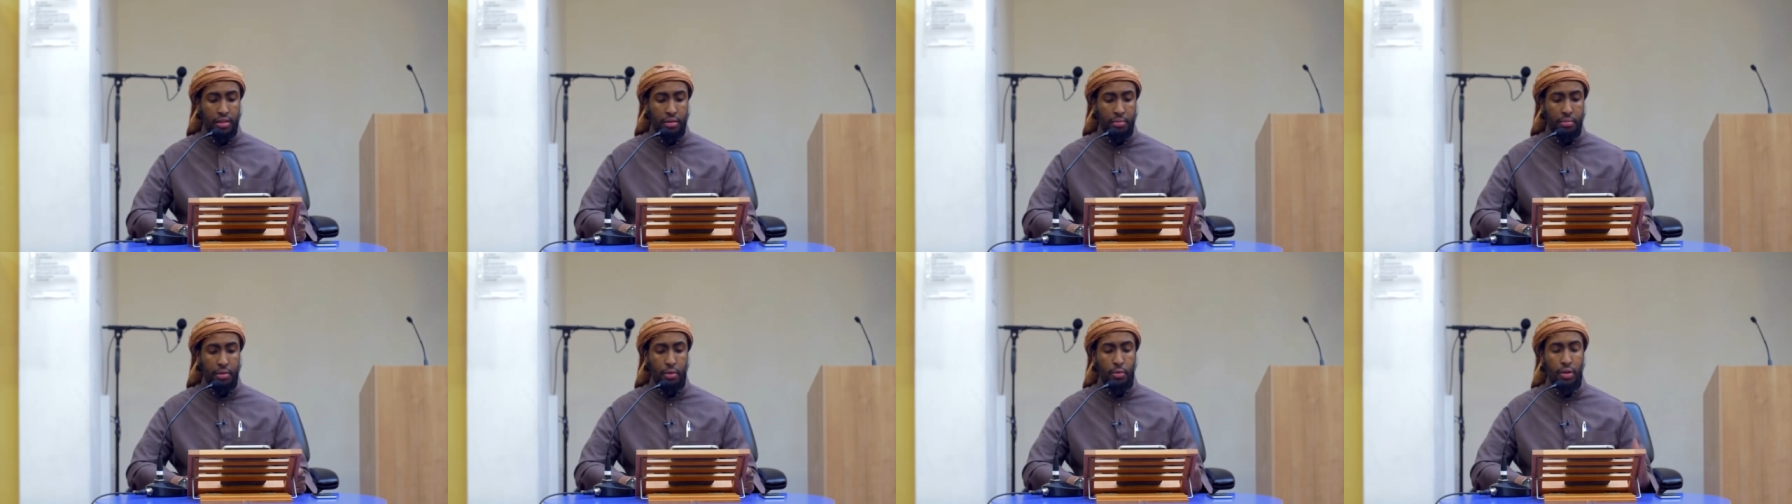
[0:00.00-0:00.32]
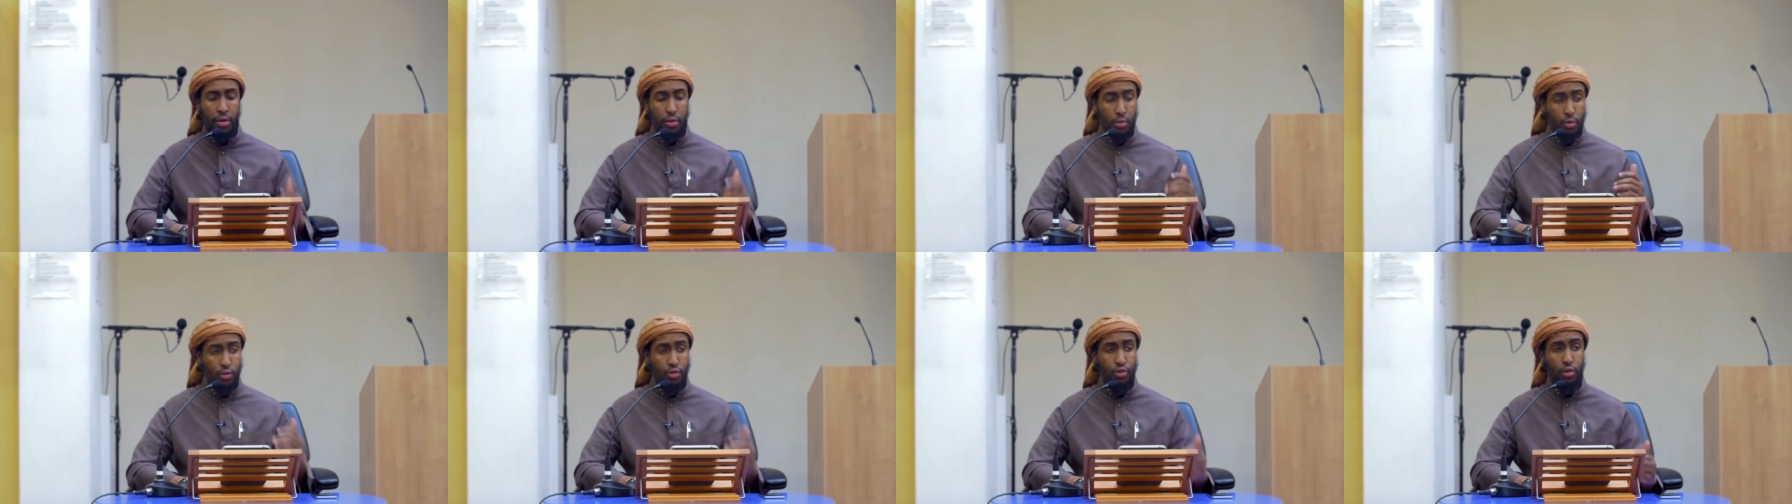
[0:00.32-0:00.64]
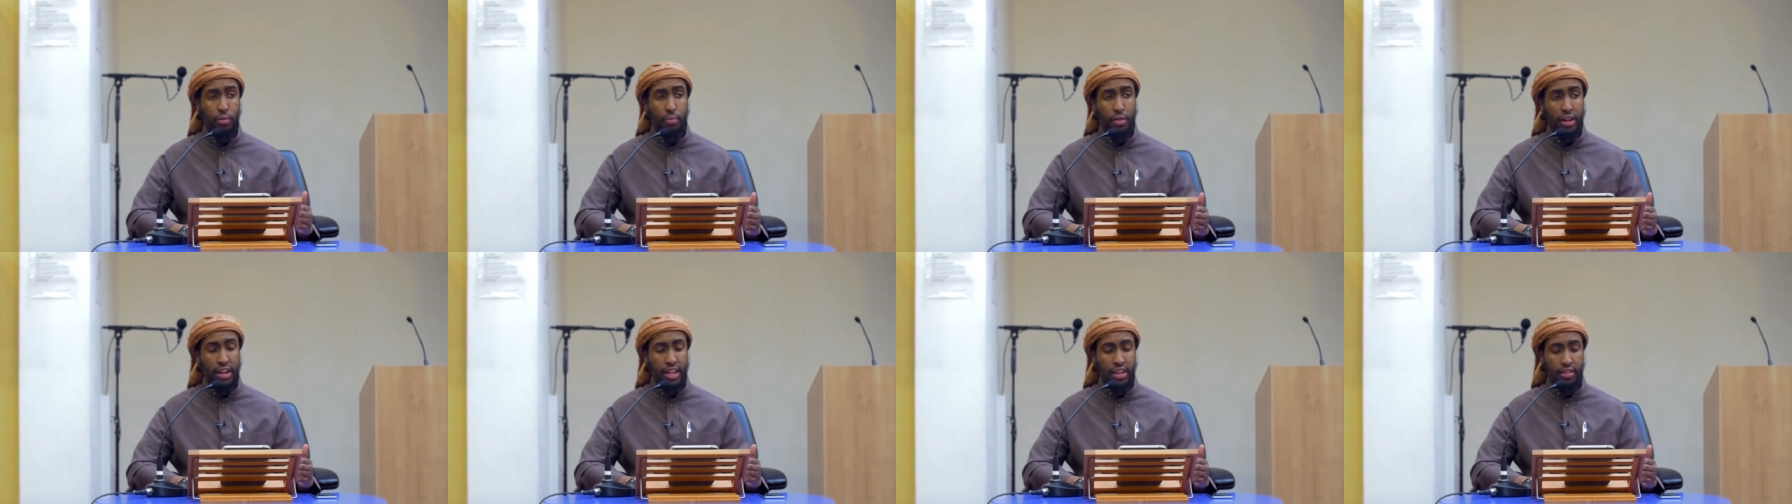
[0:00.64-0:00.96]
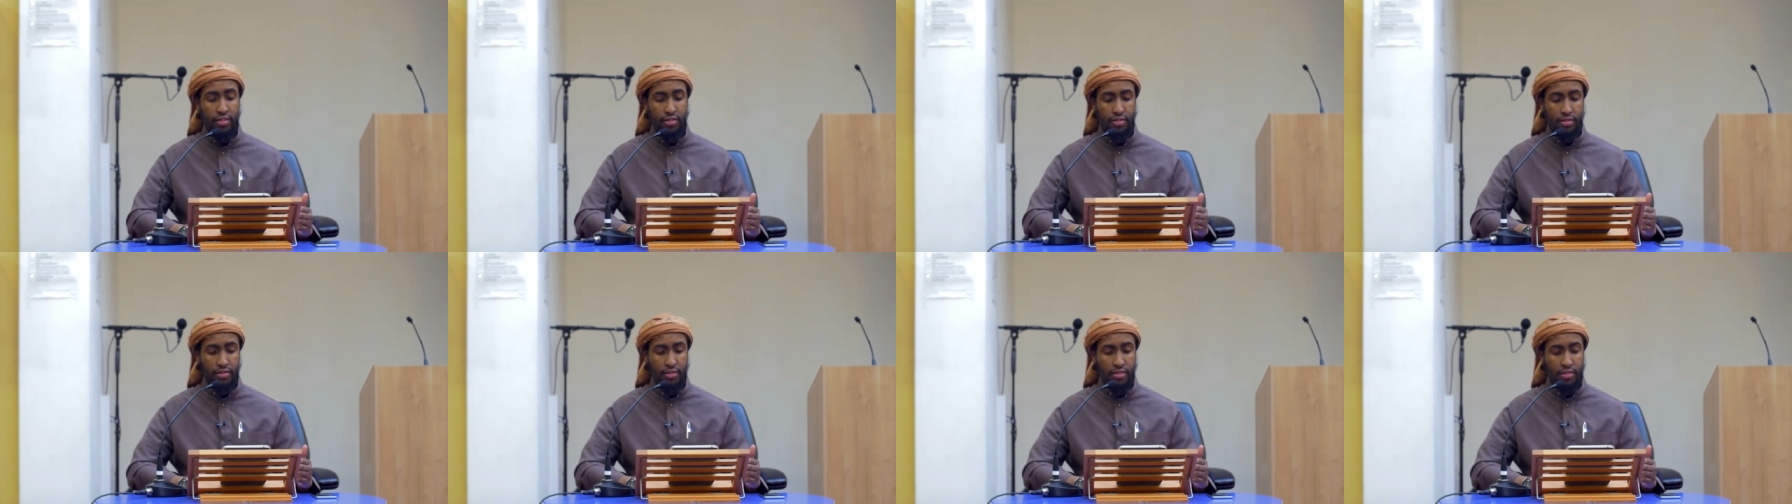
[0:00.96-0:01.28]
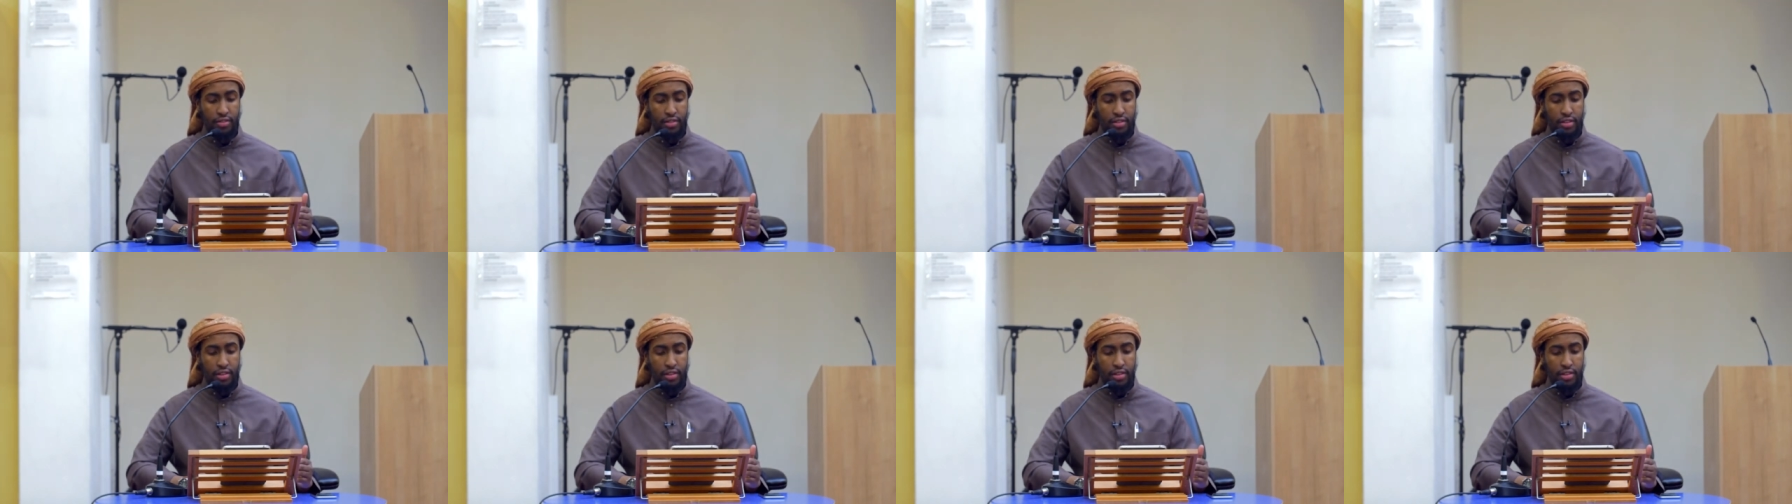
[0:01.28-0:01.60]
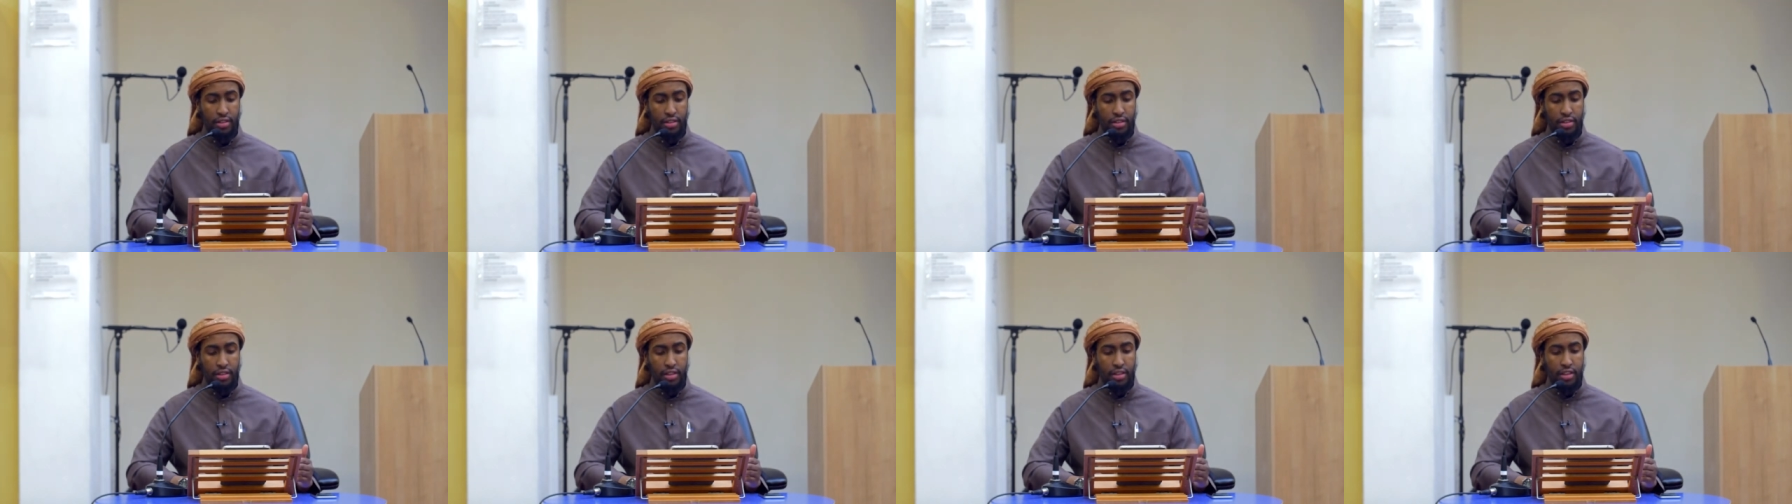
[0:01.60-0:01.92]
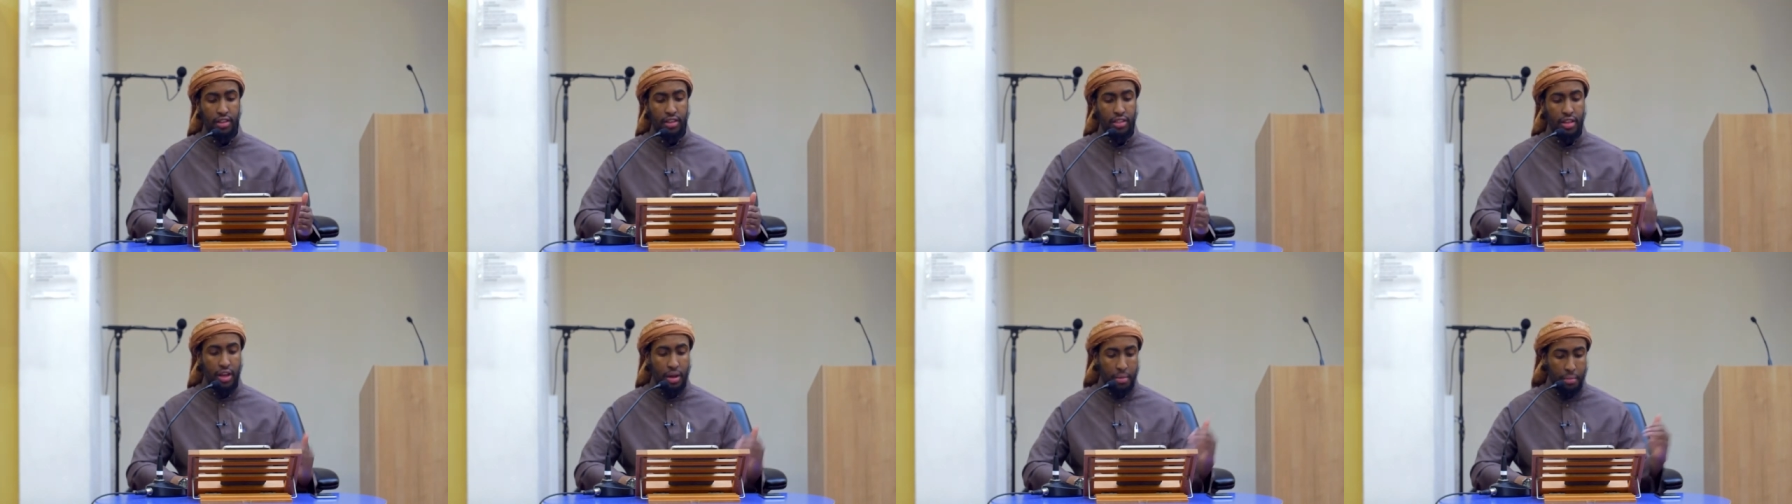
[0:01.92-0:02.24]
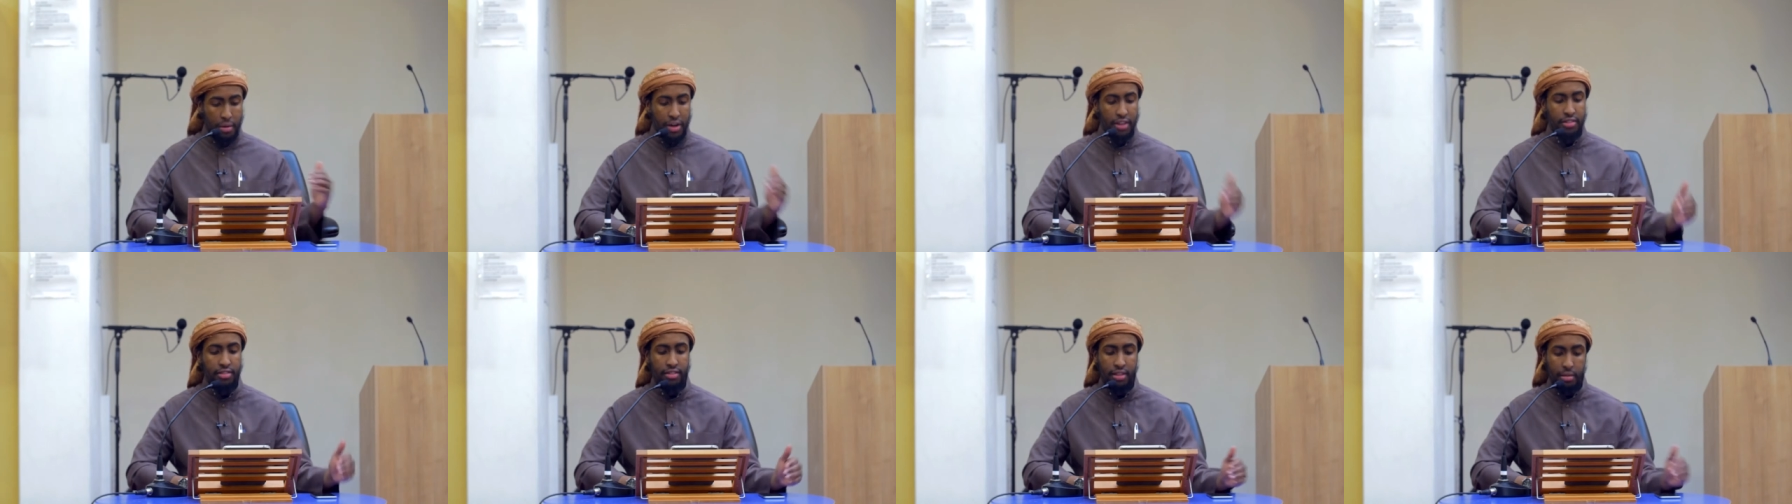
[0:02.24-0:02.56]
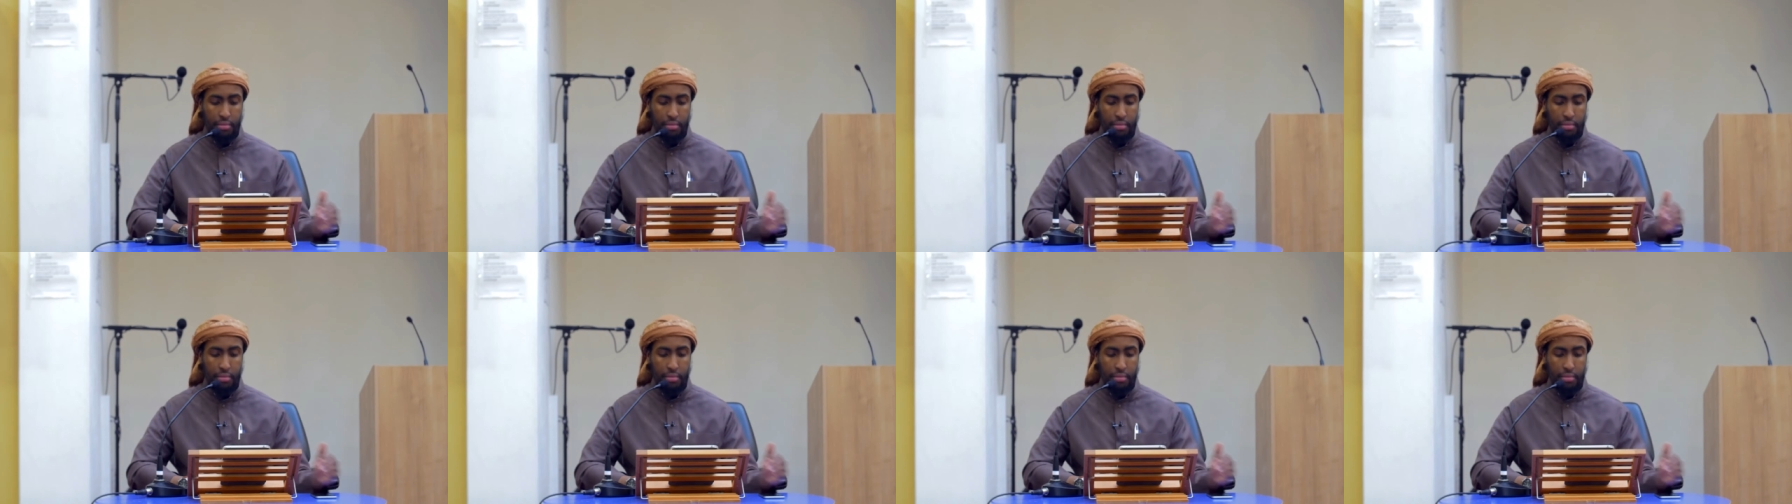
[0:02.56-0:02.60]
But we also believe amongst